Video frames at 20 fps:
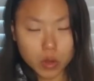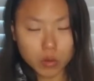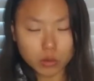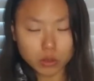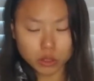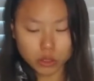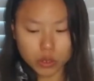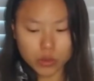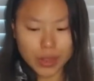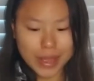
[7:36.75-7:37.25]

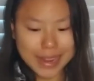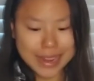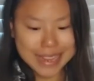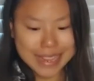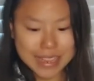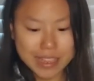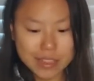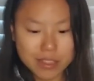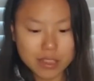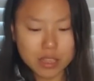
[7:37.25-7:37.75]
will show that
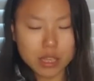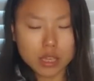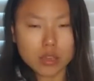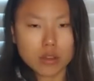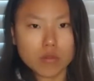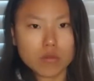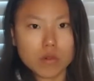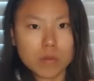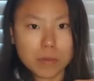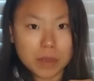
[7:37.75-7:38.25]
he
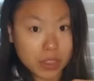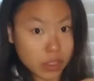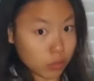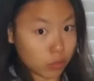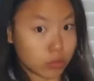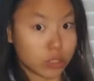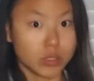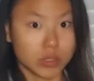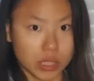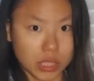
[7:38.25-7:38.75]
will be the
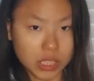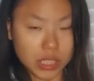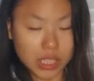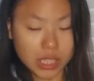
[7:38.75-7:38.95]
ruler.